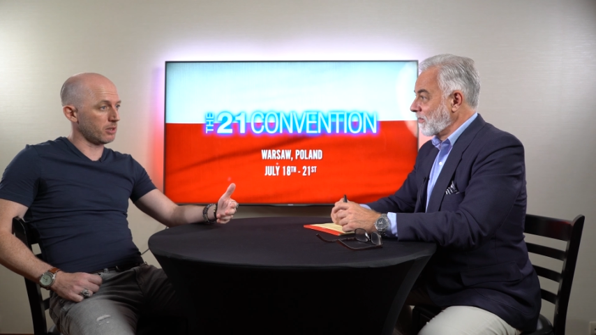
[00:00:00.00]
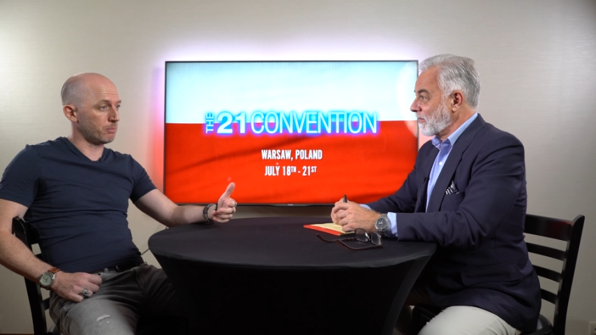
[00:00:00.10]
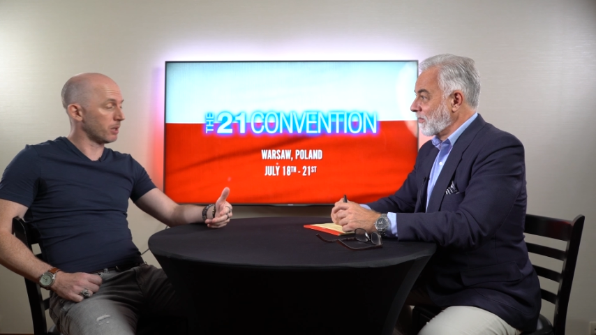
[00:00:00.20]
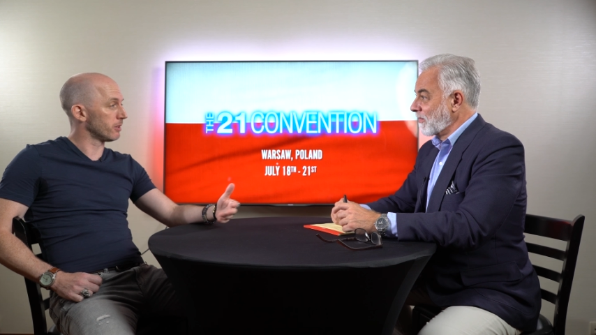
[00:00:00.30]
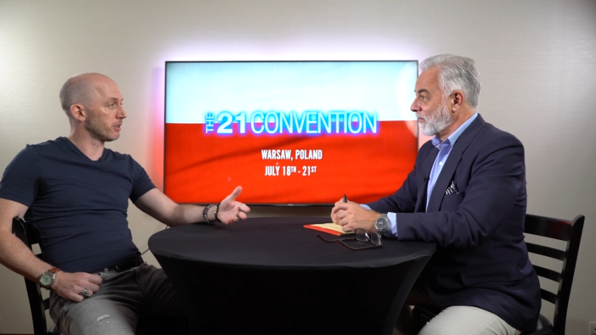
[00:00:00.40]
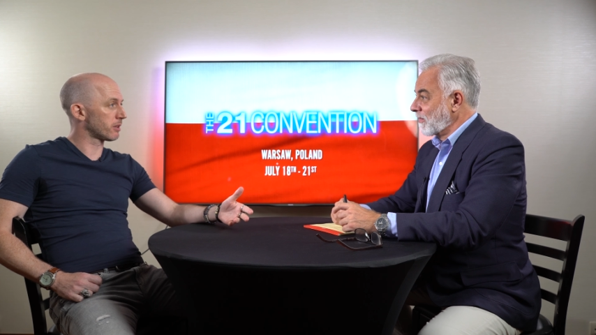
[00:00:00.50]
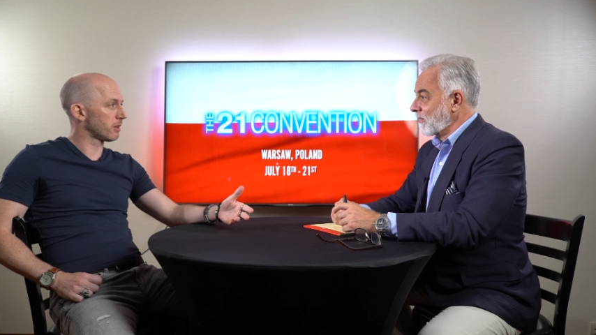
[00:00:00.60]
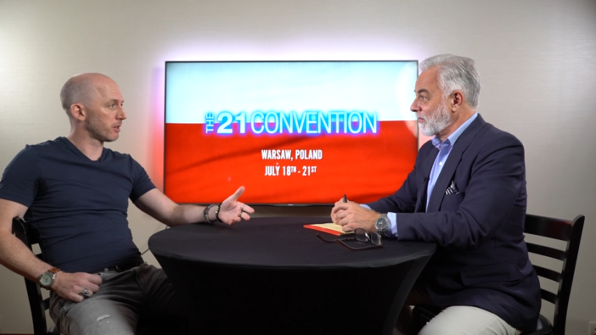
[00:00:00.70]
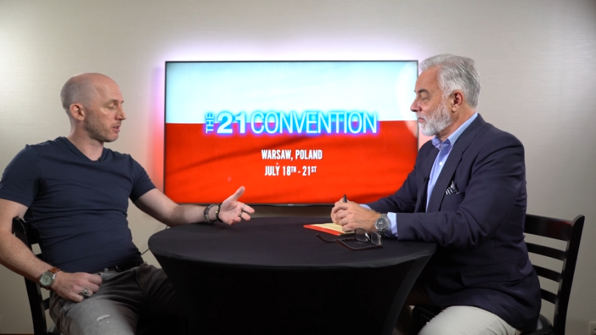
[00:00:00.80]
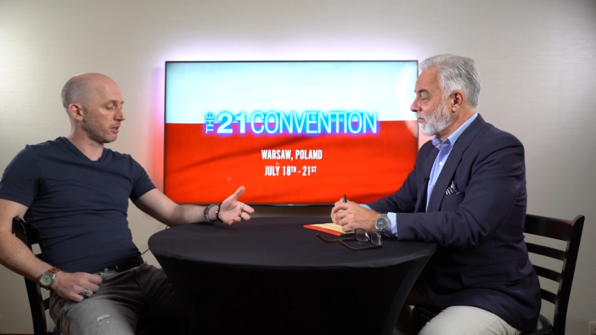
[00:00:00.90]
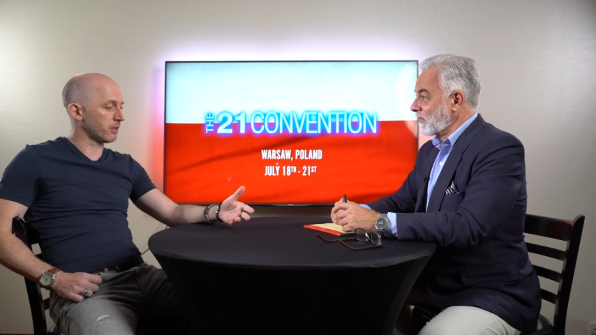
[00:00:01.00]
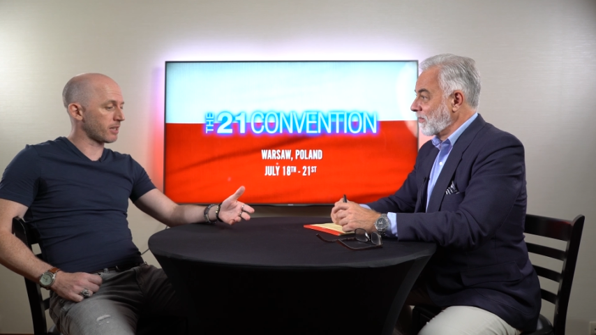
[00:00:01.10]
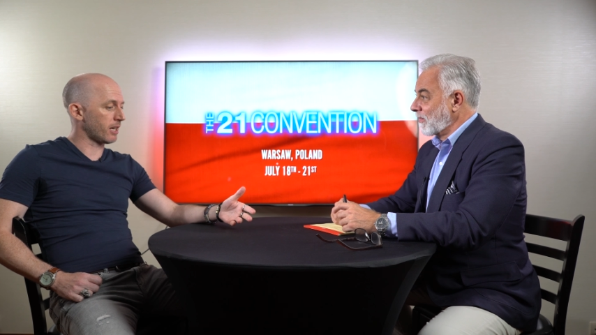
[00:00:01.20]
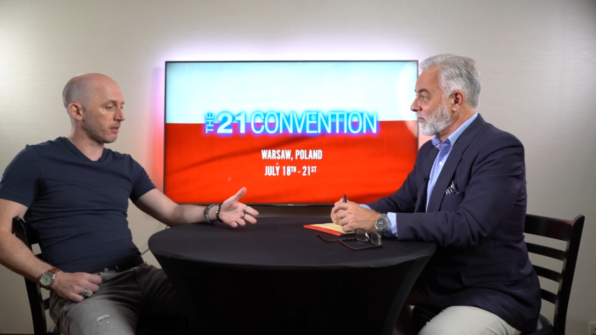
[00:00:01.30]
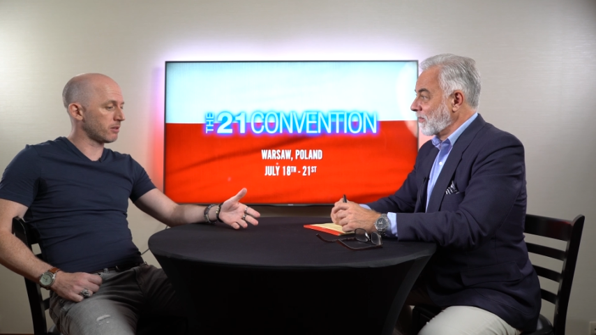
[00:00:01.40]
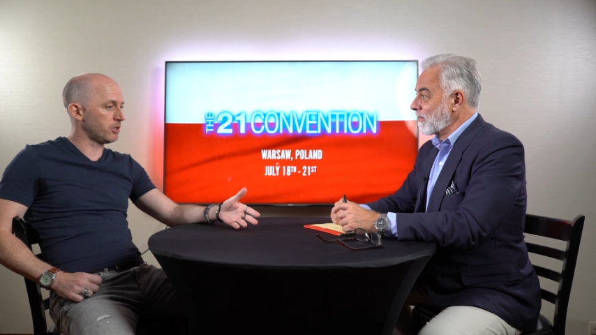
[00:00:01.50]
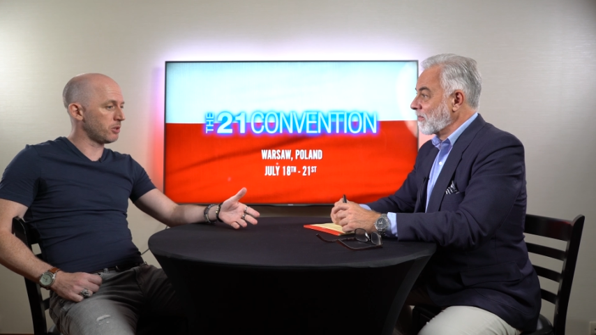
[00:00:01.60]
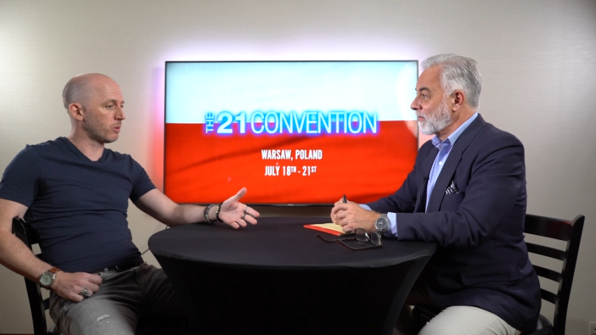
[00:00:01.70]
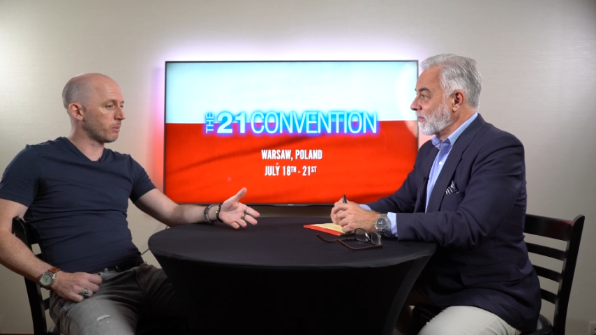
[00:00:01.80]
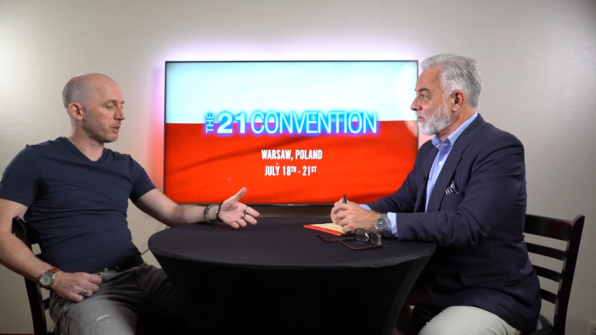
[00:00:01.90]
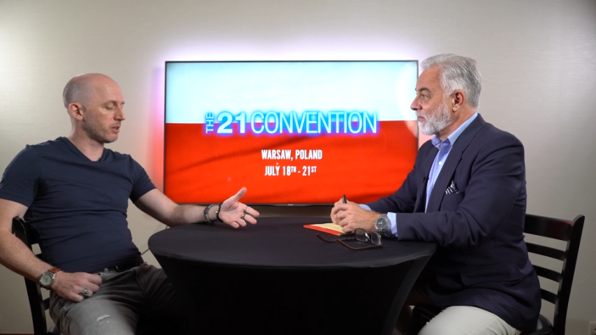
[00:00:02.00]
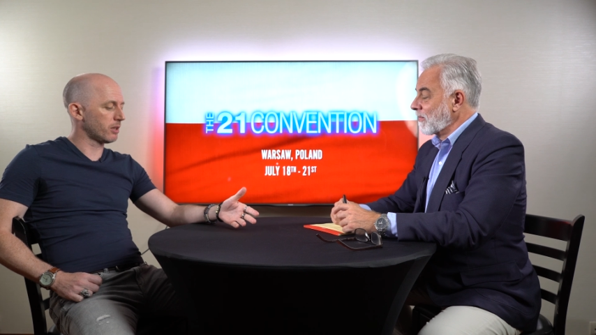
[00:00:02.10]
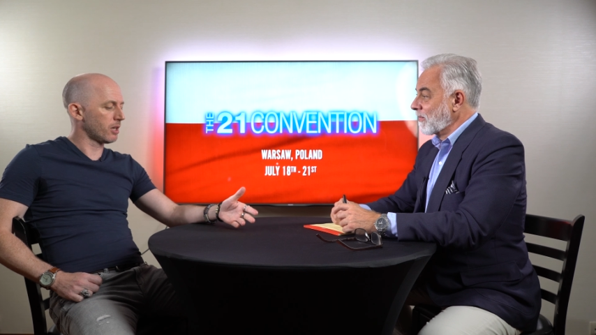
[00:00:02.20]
Speaker 1: ability to get new women